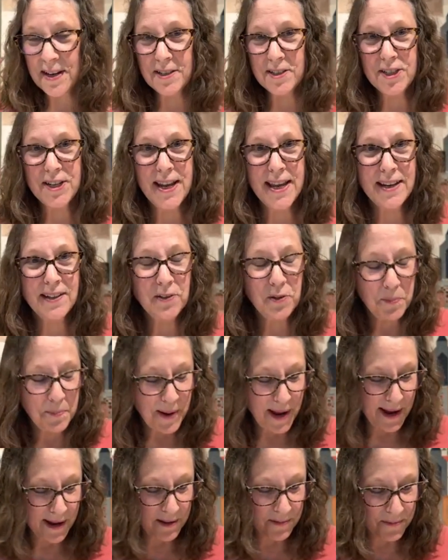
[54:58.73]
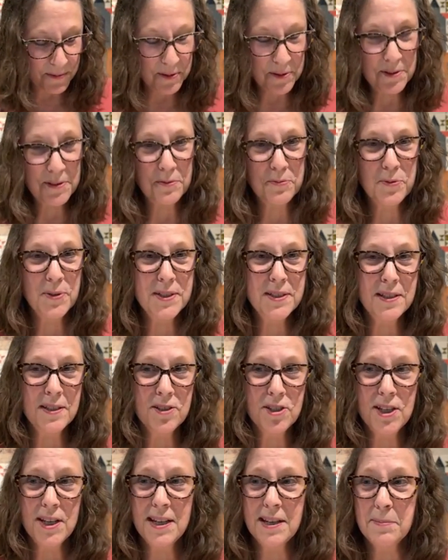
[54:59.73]
and she had a little bag full of ones that
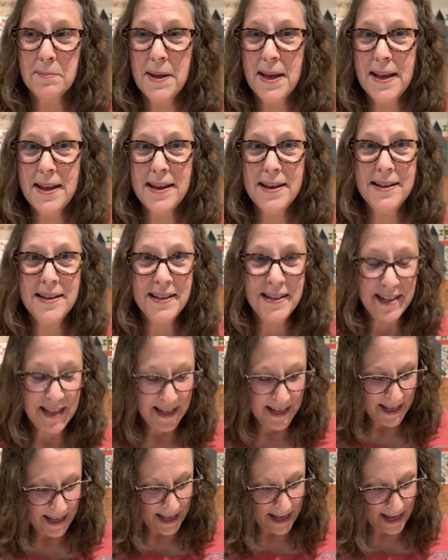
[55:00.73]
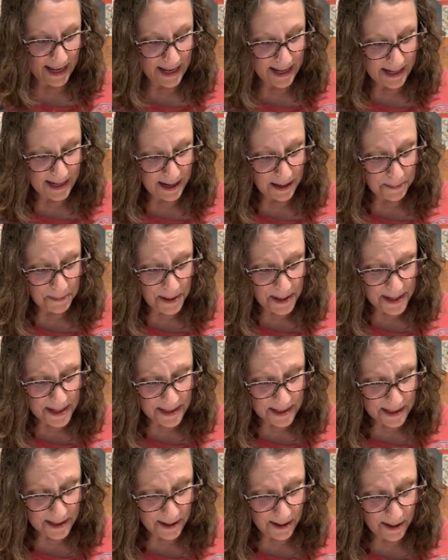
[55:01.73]
she had made, and I
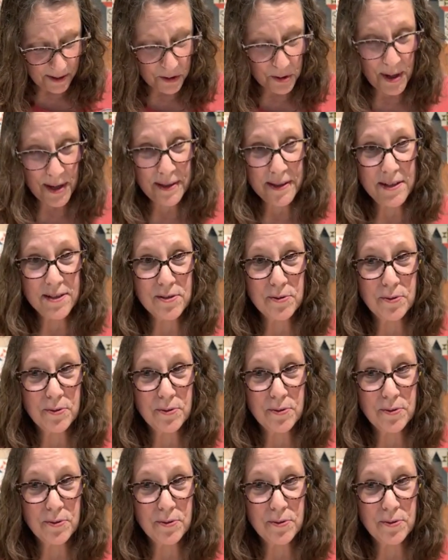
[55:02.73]
might try these